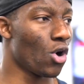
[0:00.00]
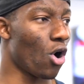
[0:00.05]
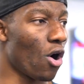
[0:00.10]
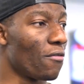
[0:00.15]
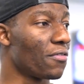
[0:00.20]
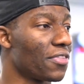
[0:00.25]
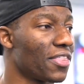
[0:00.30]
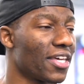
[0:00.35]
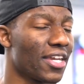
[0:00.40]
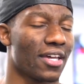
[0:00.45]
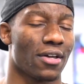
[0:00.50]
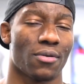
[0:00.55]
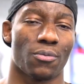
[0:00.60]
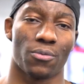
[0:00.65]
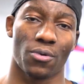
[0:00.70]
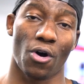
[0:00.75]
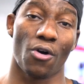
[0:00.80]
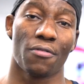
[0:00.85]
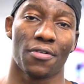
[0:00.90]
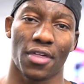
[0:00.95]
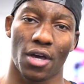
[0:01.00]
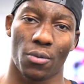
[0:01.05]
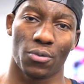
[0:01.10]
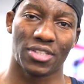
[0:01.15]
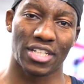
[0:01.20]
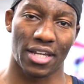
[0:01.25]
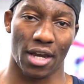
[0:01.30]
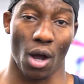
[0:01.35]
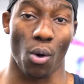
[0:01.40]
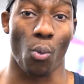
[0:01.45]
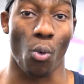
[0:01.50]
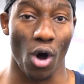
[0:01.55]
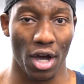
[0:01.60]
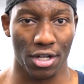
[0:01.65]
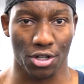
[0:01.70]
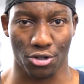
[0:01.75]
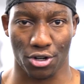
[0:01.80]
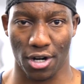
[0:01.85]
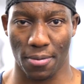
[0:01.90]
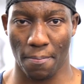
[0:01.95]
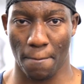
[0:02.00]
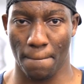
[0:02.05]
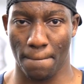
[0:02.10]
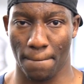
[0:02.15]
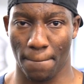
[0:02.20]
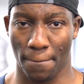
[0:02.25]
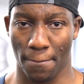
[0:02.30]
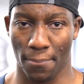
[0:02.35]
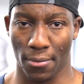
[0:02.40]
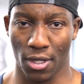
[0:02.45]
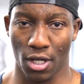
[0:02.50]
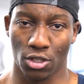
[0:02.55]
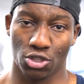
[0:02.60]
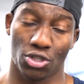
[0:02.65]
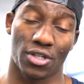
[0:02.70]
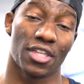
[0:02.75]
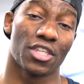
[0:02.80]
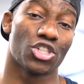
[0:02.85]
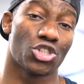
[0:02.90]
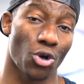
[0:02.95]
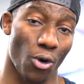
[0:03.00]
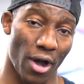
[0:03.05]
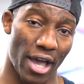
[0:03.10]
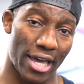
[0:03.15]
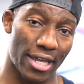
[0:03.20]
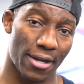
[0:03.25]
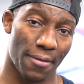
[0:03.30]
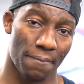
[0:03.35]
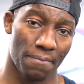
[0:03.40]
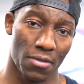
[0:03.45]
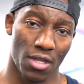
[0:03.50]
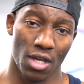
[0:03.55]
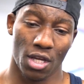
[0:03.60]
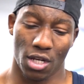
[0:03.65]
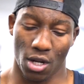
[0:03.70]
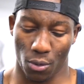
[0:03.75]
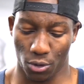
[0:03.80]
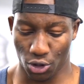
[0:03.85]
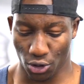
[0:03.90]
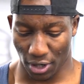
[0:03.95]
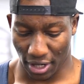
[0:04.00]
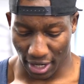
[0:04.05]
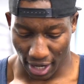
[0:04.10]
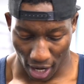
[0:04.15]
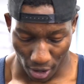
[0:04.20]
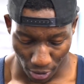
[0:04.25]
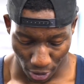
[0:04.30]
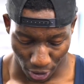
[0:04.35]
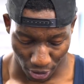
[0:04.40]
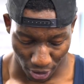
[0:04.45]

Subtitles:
over there we've done a wide grip to get the short head. Then we're doing a narrow